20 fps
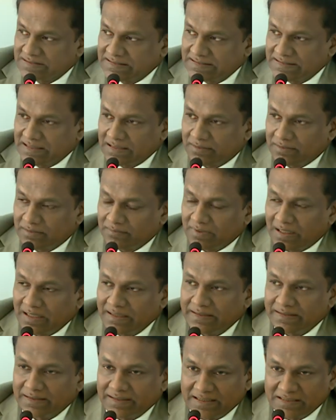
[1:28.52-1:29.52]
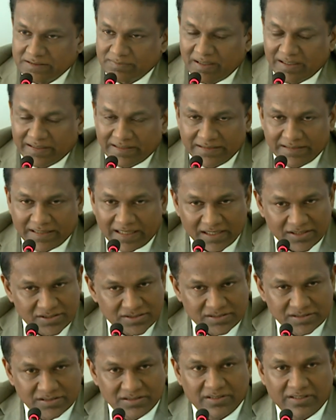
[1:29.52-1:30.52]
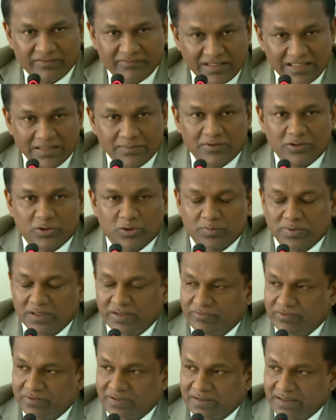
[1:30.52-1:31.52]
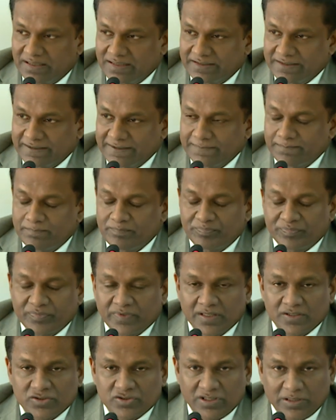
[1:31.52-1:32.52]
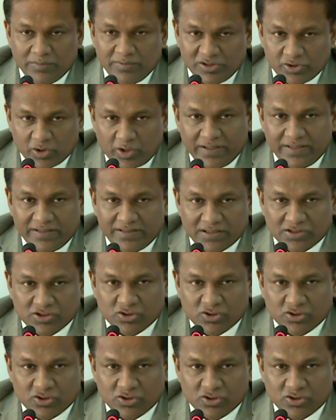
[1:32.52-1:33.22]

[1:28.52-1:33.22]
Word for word: see that Malinga is back in action, available to play for the country. So he'll be joining the